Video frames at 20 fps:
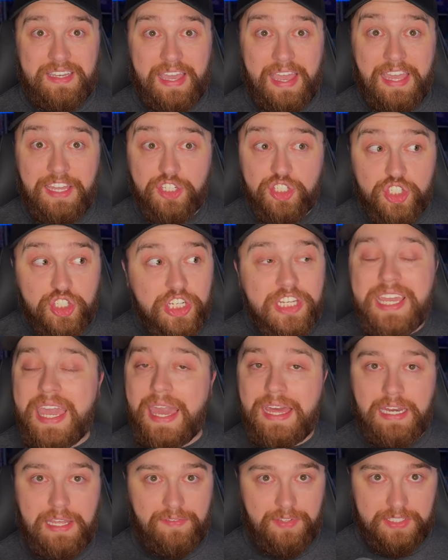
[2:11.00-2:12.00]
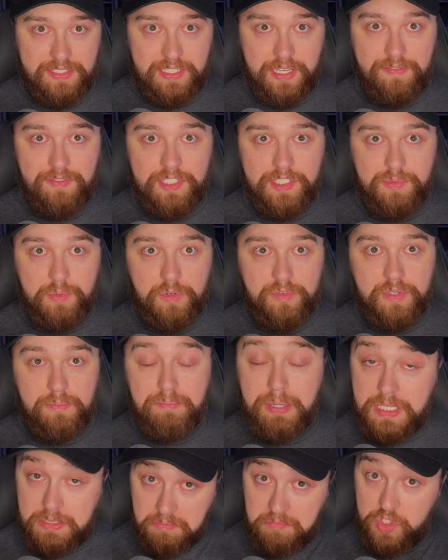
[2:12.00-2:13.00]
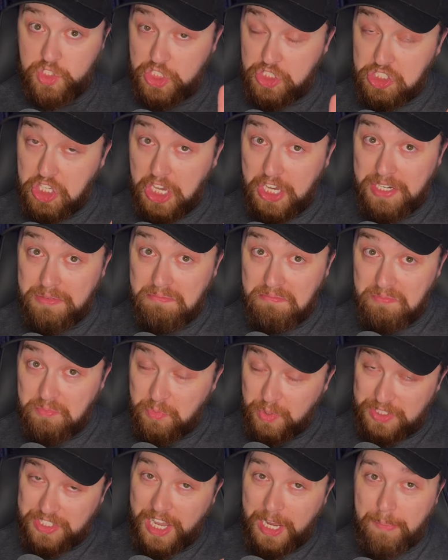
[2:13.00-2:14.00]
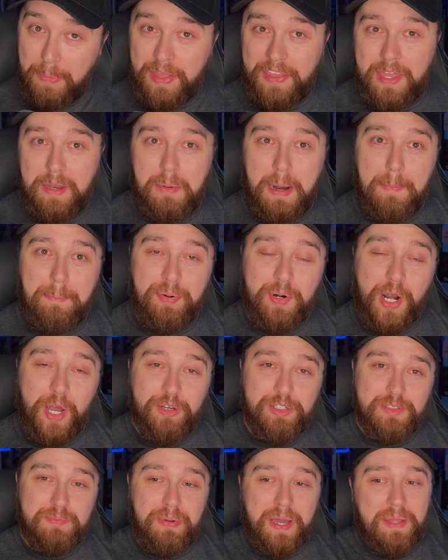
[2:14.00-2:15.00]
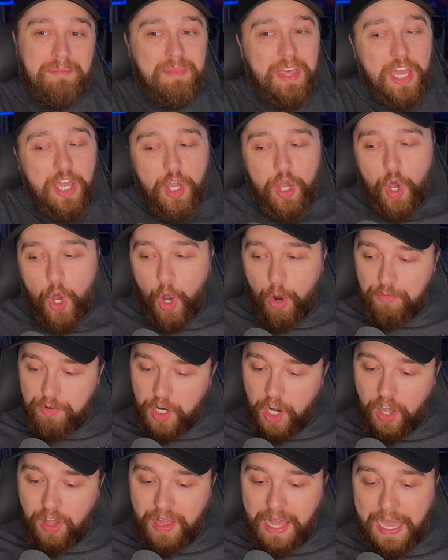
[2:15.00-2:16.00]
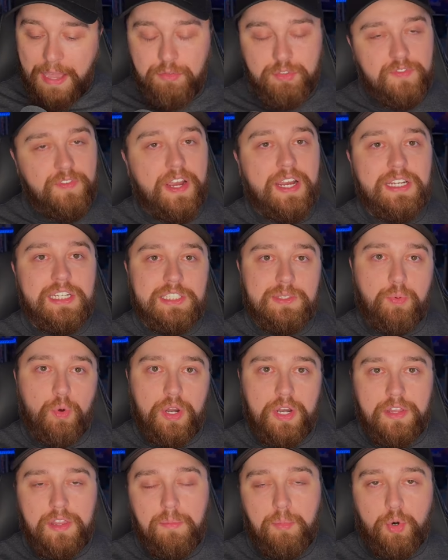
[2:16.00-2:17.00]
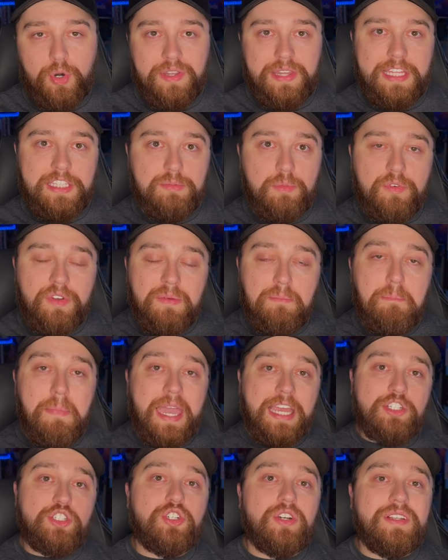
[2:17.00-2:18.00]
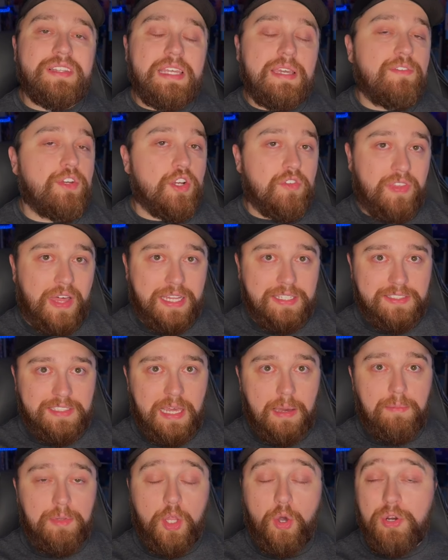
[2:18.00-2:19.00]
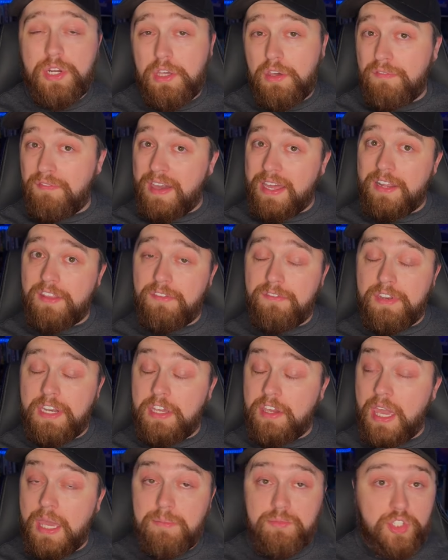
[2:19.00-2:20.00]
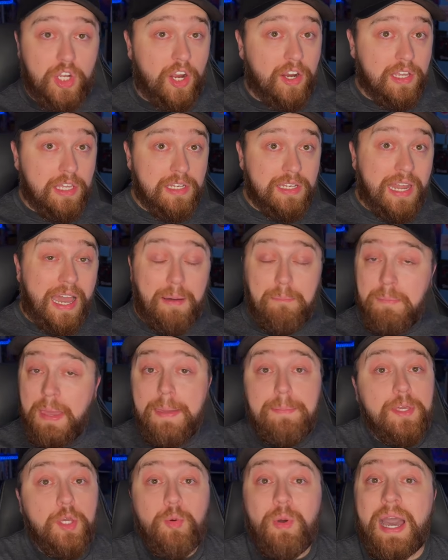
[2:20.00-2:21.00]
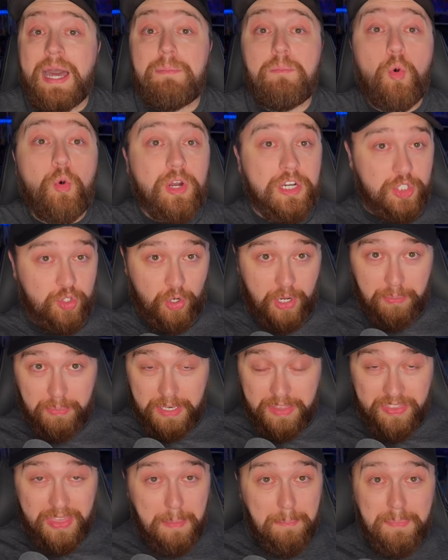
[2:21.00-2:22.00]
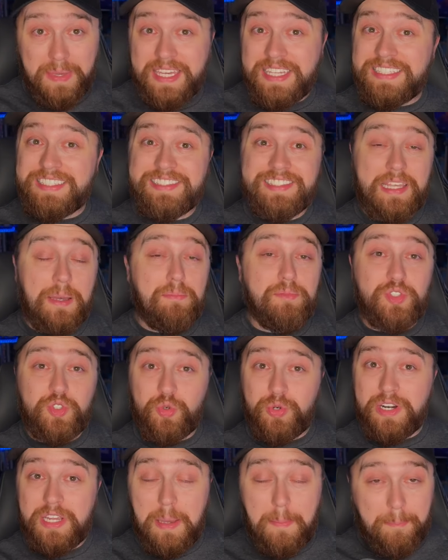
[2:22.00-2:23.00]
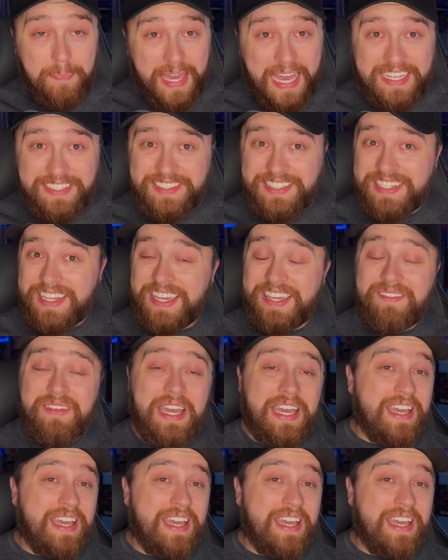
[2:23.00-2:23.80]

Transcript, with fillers: And she can't even save this movie. But she's good. We'll talk about that in my pros. But overall, I was very disappointed in the Borderlands movie. Make sure to leave your thoughts down below. Are you a fan of the video games? Are you not? Maybe you had more enjoyment than me in some sort of capacity.